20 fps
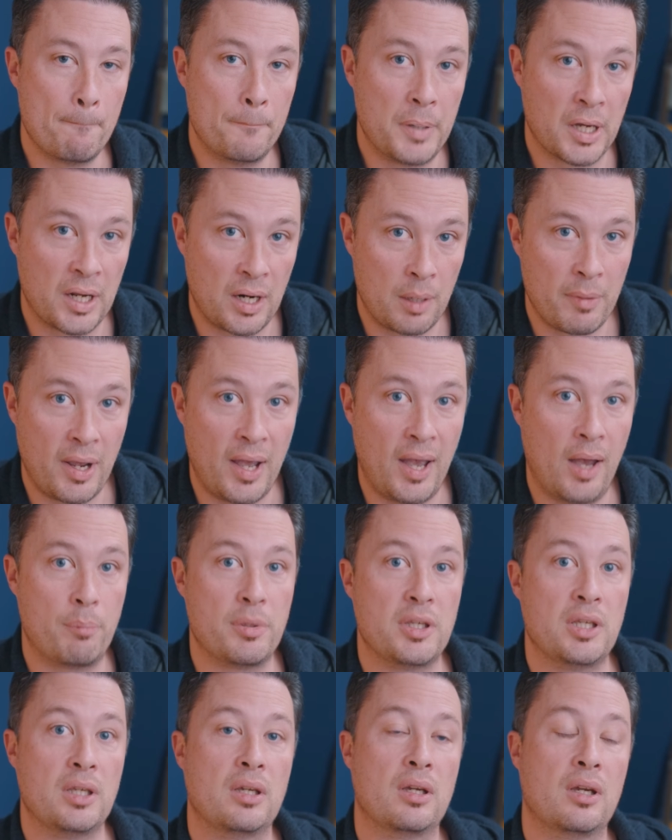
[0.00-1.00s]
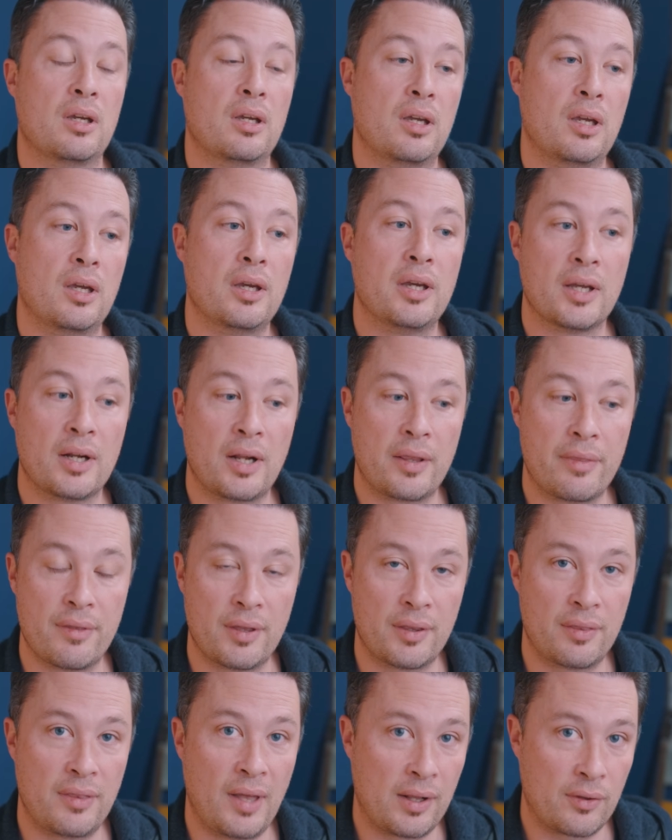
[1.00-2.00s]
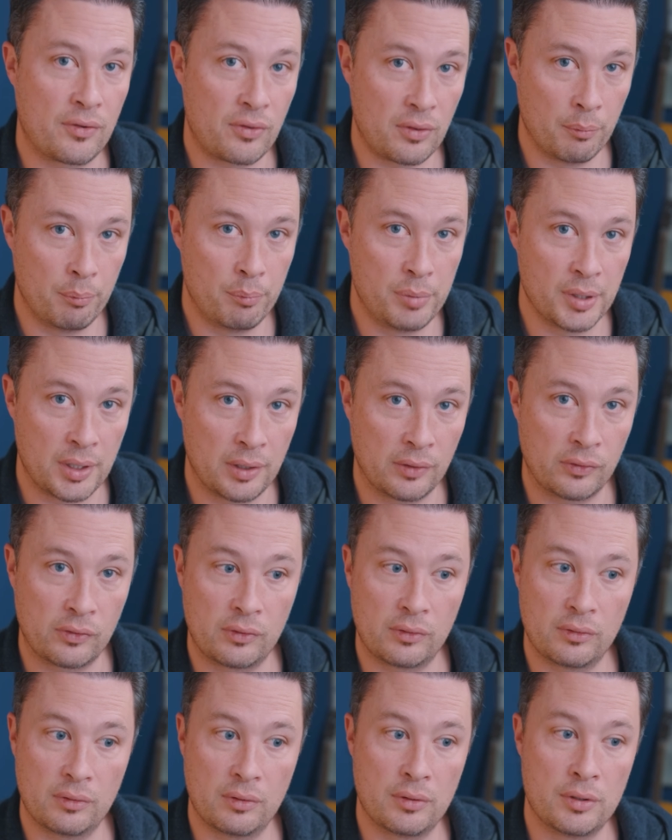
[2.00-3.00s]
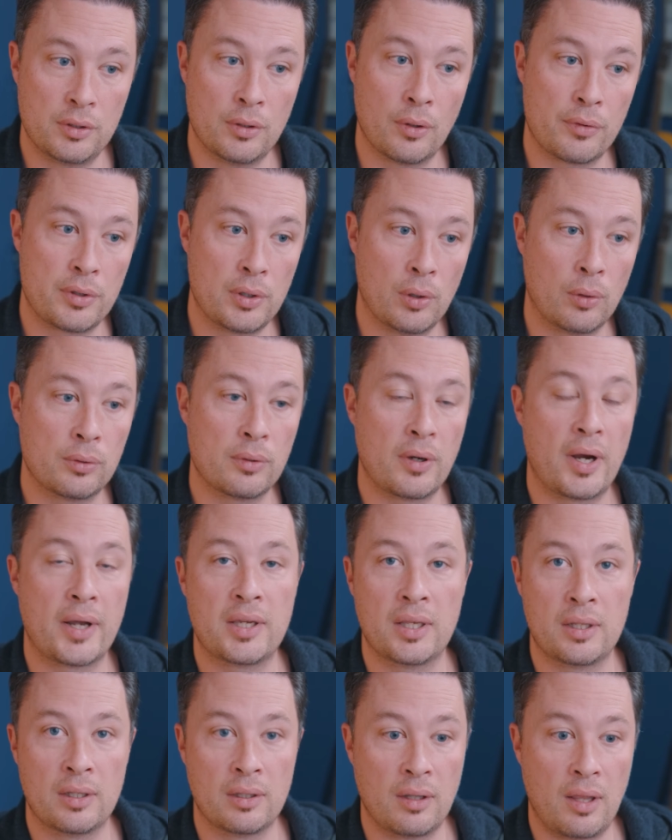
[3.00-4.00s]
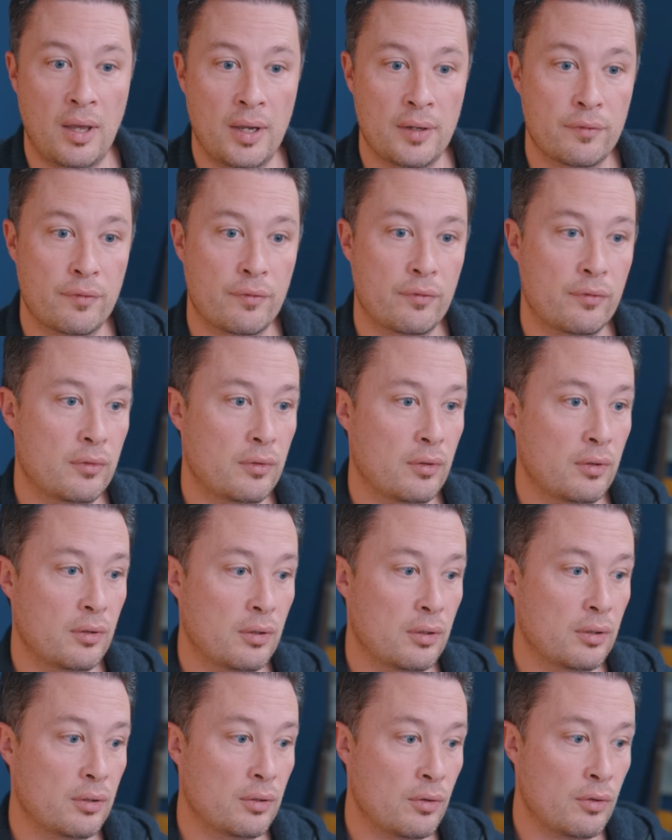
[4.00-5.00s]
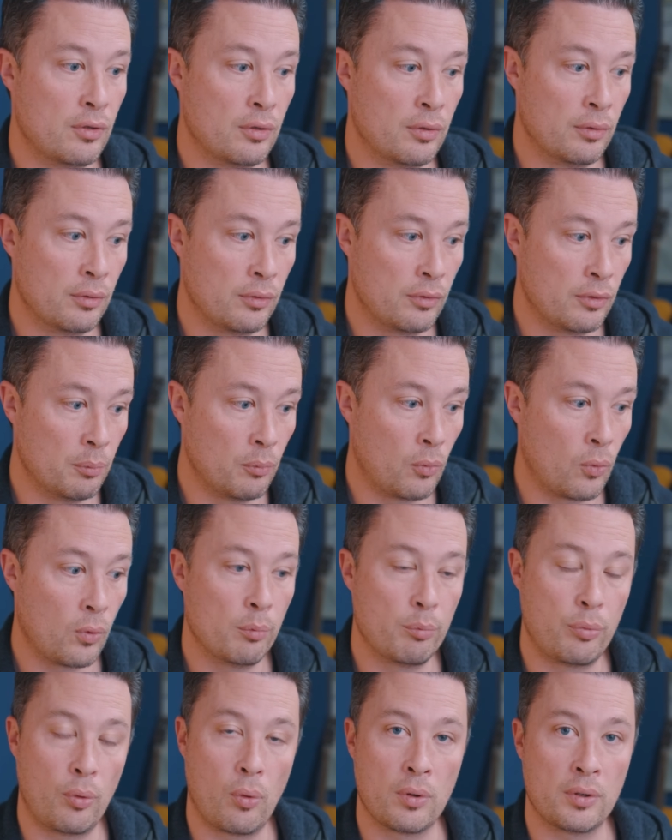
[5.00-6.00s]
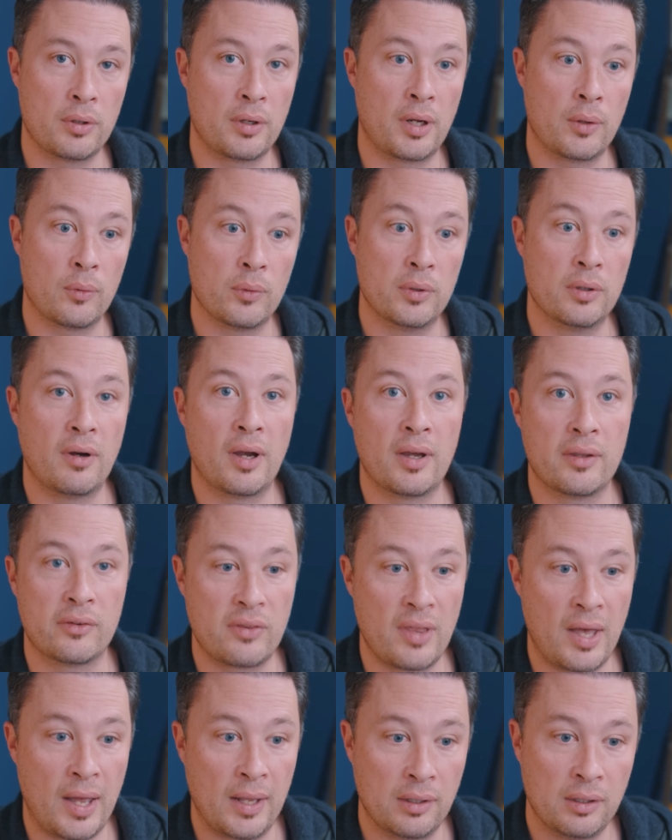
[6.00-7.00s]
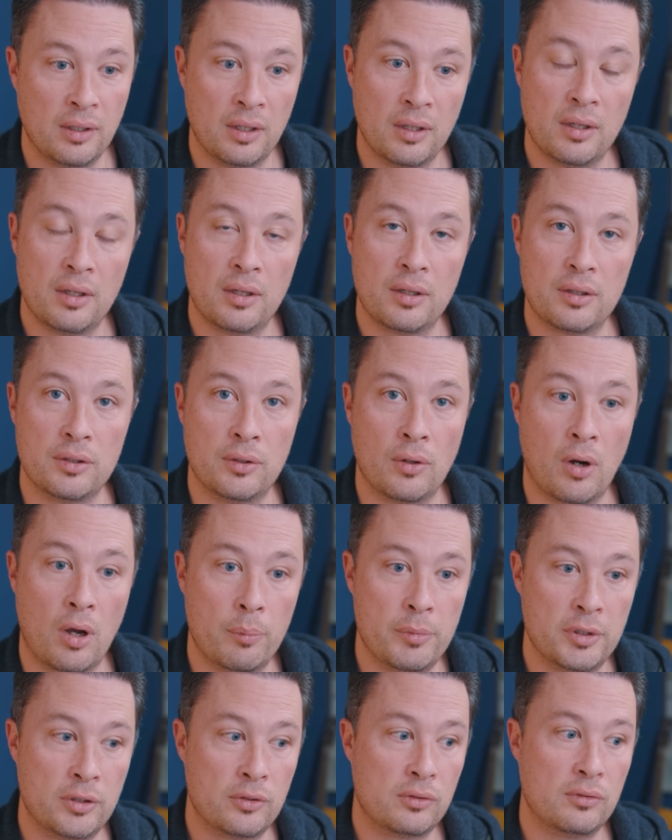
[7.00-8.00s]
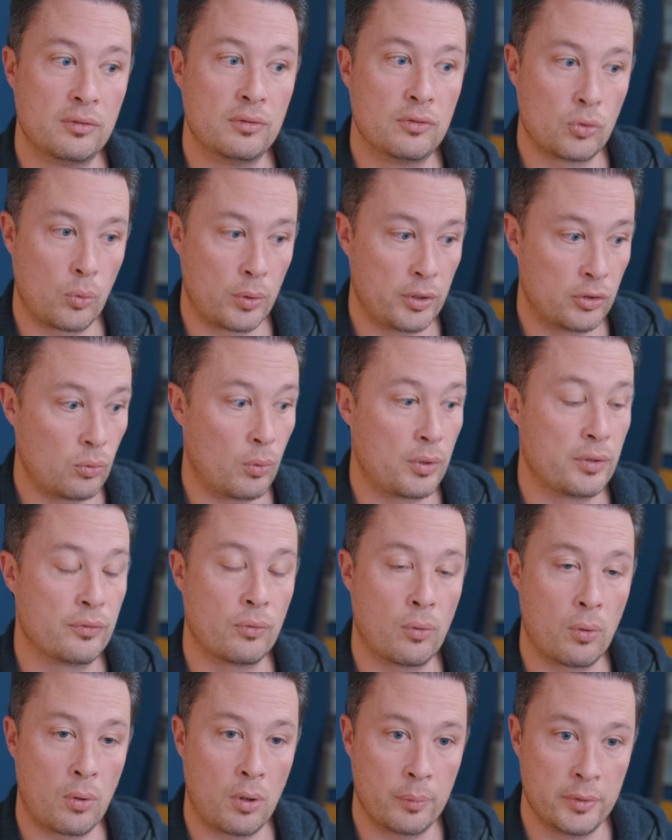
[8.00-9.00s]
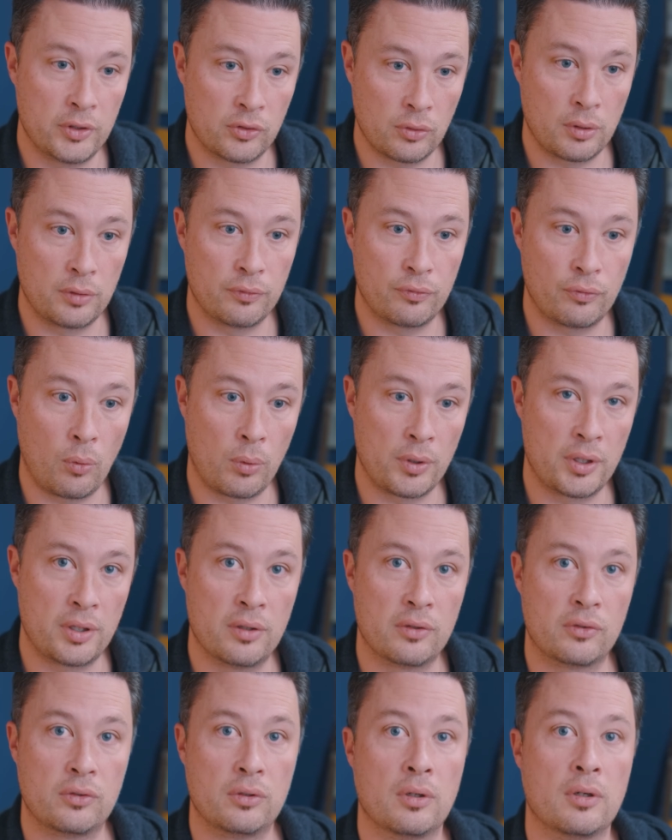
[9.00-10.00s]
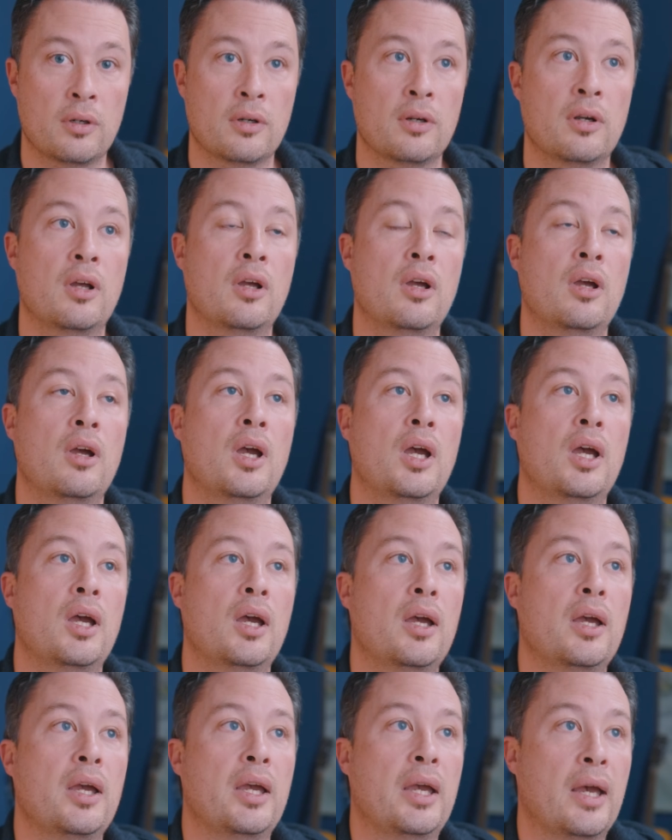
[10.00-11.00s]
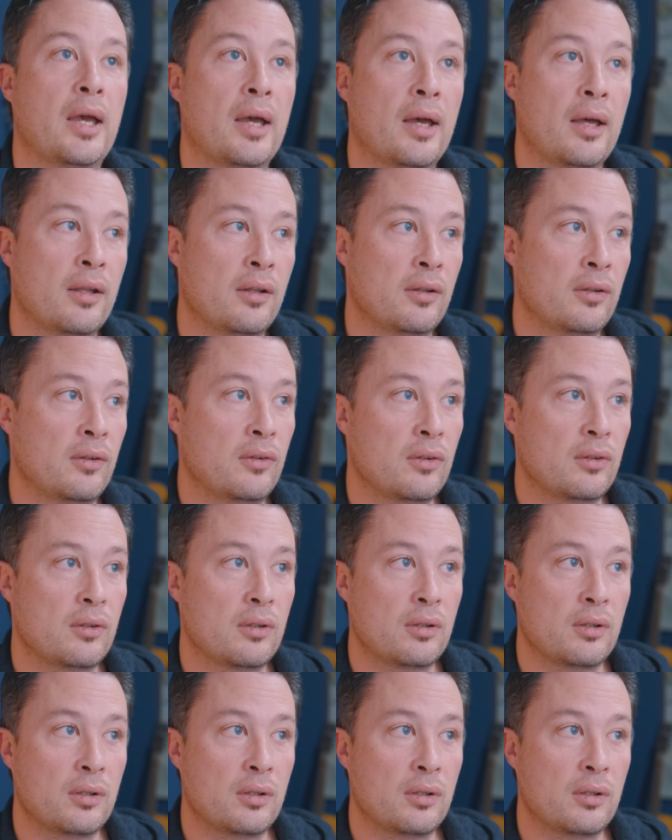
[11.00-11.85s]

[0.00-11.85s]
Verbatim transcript: but I'm happy. And I think that's the biggest, you know, the older I get in life, the more important I realize that, you know, I'll be 2024, I'll be turning 40 this year. And,